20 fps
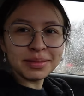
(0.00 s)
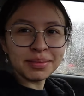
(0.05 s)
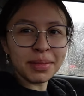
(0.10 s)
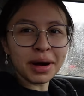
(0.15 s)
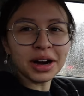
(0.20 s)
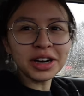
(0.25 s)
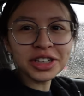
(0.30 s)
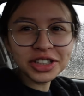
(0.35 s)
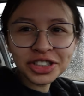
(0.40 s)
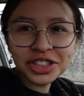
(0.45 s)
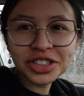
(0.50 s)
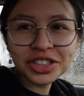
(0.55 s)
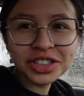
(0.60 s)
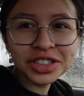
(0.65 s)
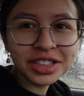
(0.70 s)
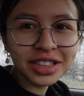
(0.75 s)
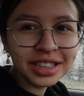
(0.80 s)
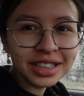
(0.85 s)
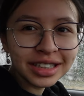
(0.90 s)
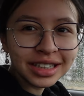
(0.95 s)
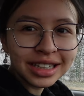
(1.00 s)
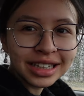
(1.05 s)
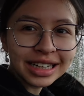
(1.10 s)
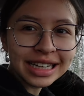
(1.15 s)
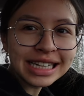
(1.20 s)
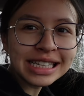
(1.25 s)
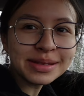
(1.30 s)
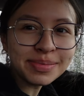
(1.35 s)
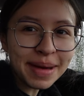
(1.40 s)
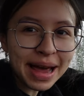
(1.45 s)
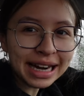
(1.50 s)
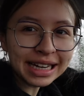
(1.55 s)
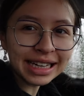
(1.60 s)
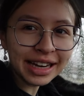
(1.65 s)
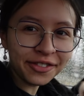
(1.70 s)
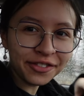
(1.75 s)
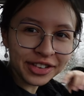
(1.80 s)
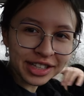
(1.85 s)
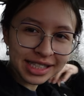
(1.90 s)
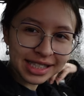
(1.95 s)
March is
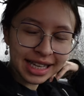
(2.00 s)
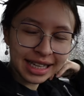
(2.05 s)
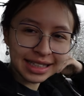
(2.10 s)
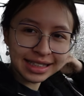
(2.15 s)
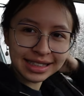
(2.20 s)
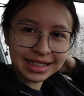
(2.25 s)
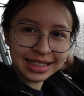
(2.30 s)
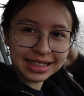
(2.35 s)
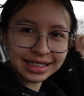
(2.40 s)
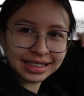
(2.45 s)
magnificent.